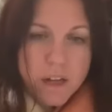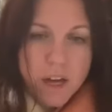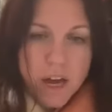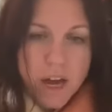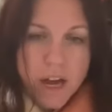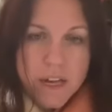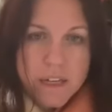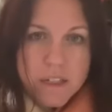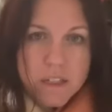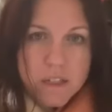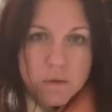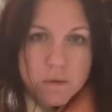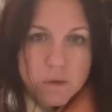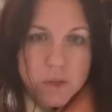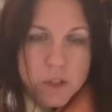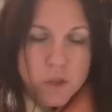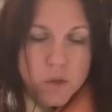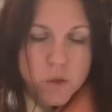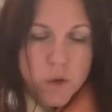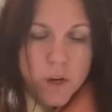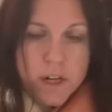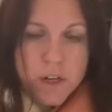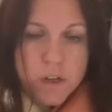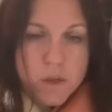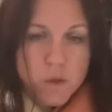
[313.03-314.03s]
guys, the
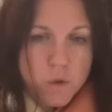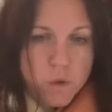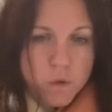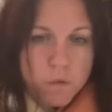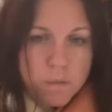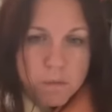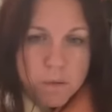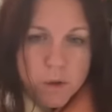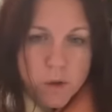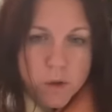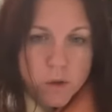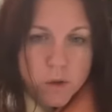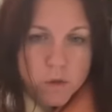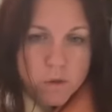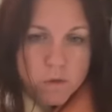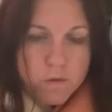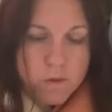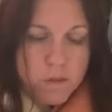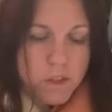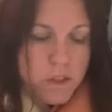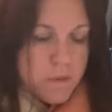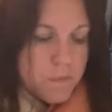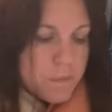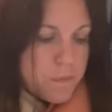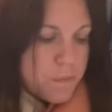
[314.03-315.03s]
restrainer's
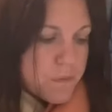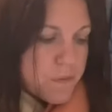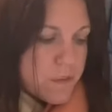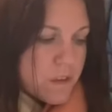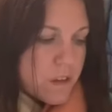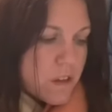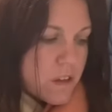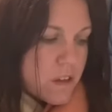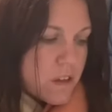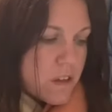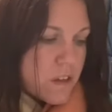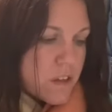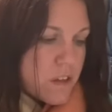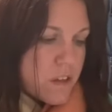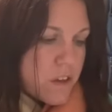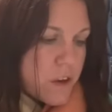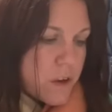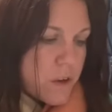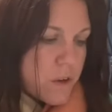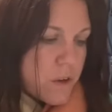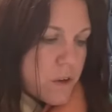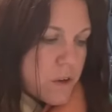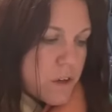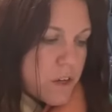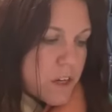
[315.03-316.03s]
removed, you know,
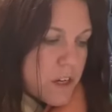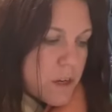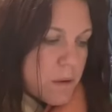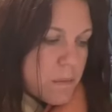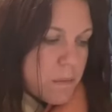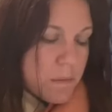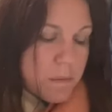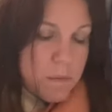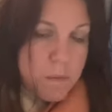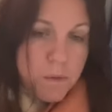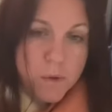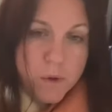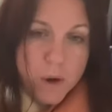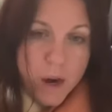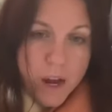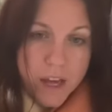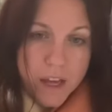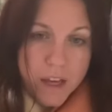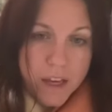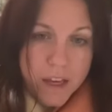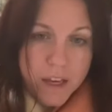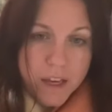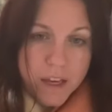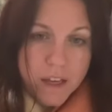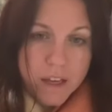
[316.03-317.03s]
you're going to be
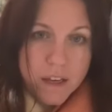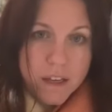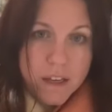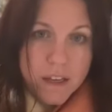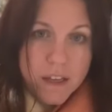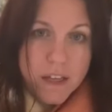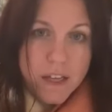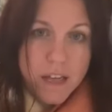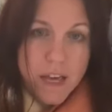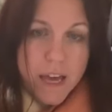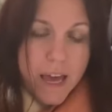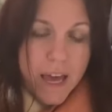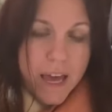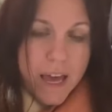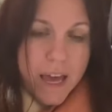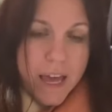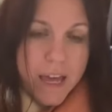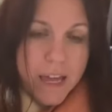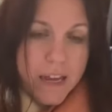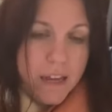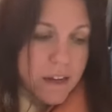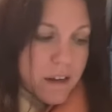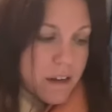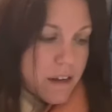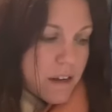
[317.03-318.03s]
praying
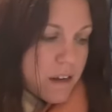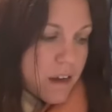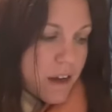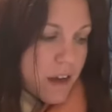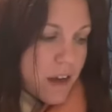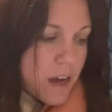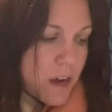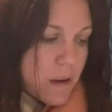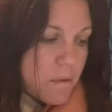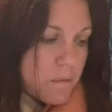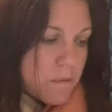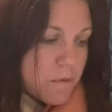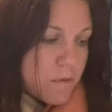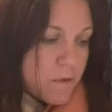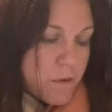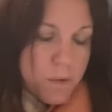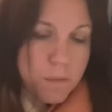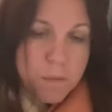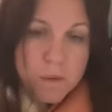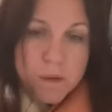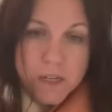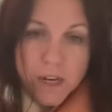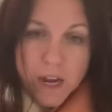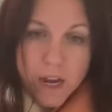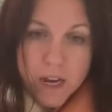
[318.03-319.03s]
and for
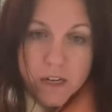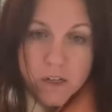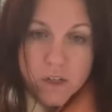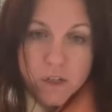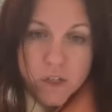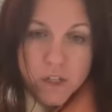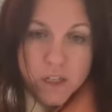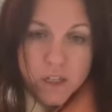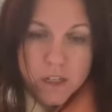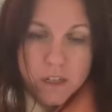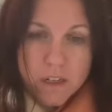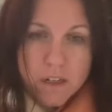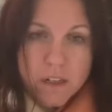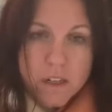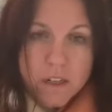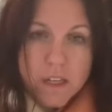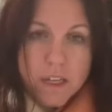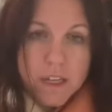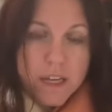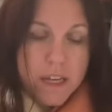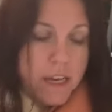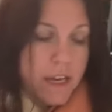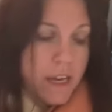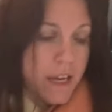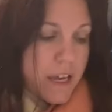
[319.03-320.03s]
protection.
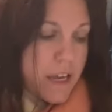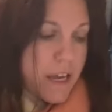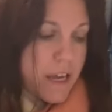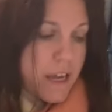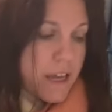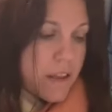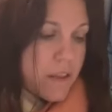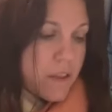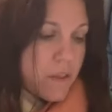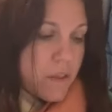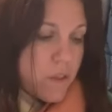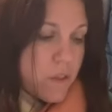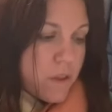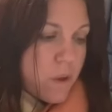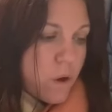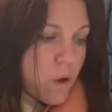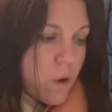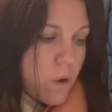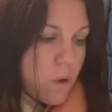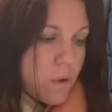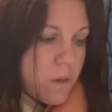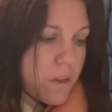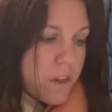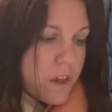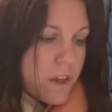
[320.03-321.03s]
And the
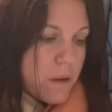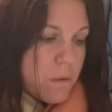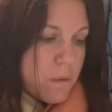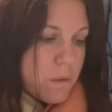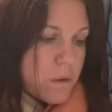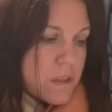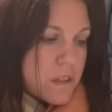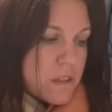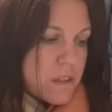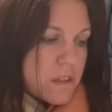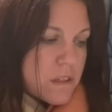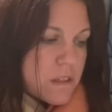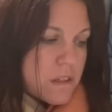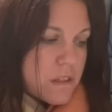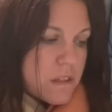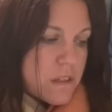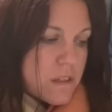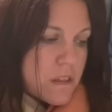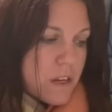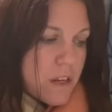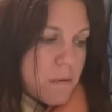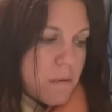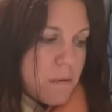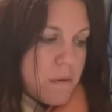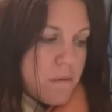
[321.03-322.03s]
whole thing was, it's
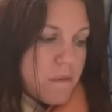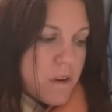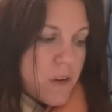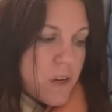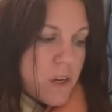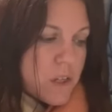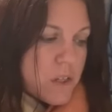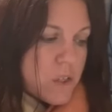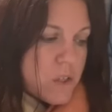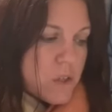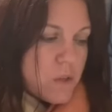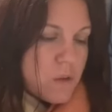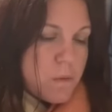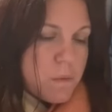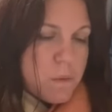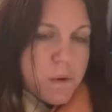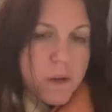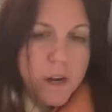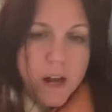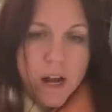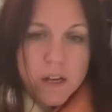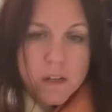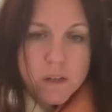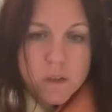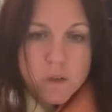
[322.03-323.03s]
going to be very
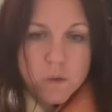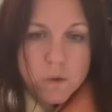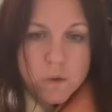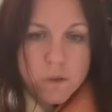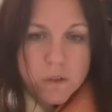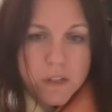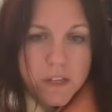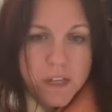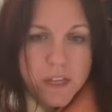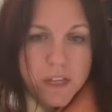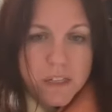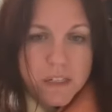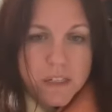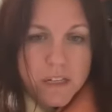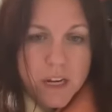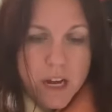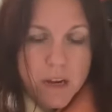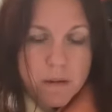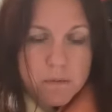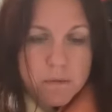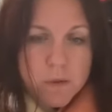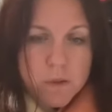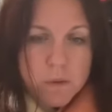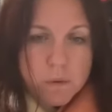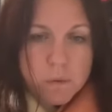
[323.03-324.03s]
supernatural in the end
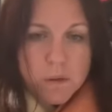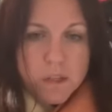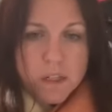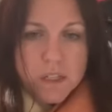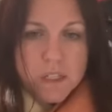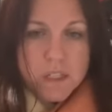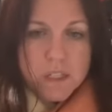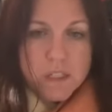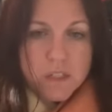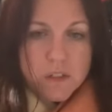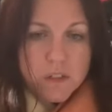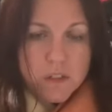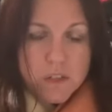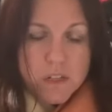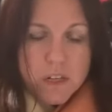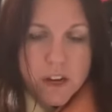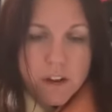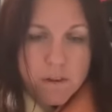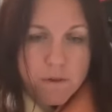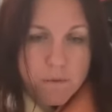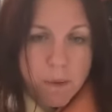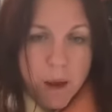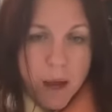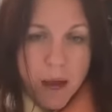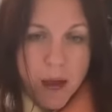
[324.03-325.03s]
times. The witnesses are going to
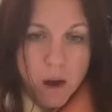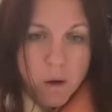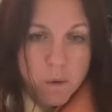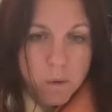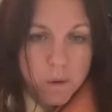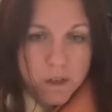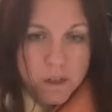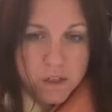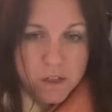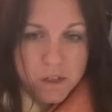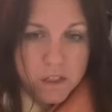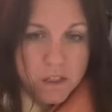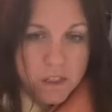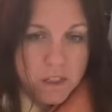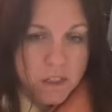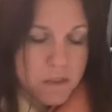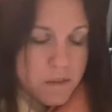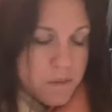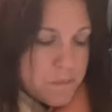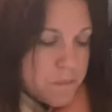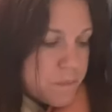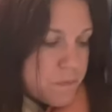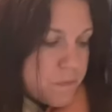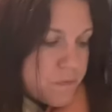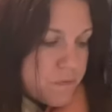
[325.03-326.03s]
have powers
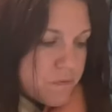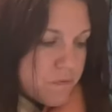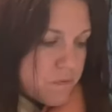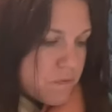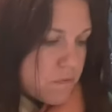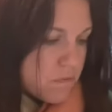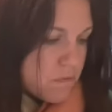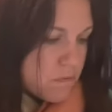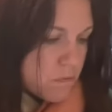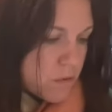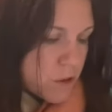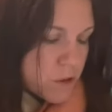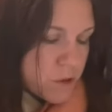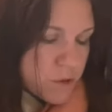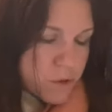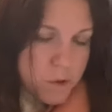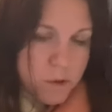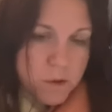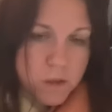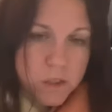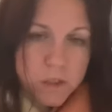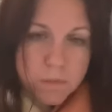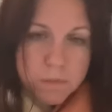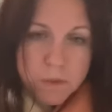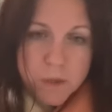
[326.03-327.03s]
through
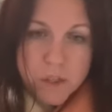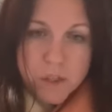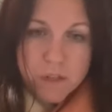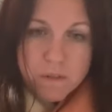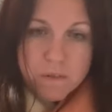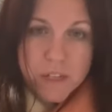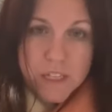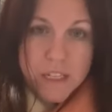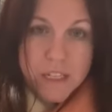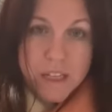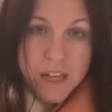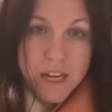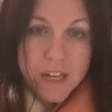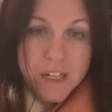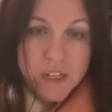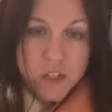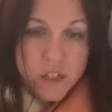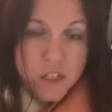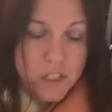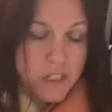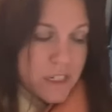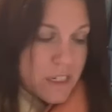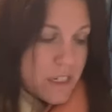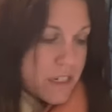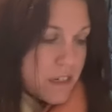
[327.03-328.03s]
the spirit of Elijah
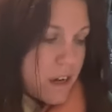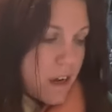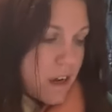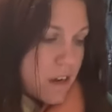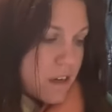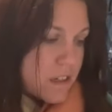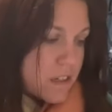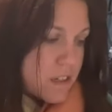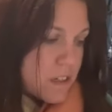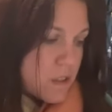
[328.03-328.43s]
and Enoch